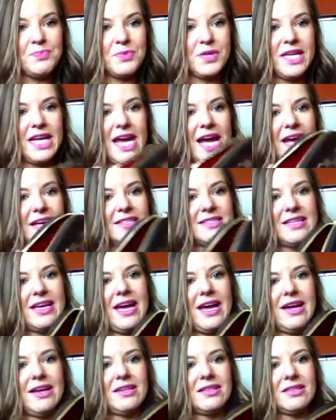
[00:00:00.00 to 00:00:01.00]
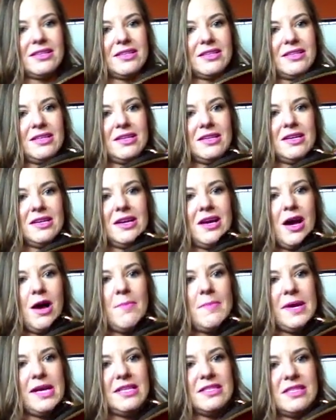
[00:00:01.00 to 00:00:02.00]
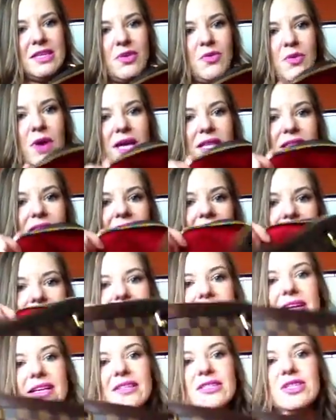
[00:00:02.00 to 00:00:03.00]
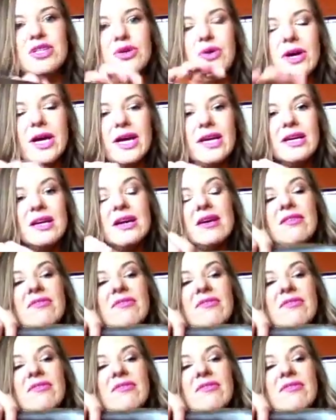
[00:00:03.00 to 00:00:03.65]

And it has that amazing red lining to it.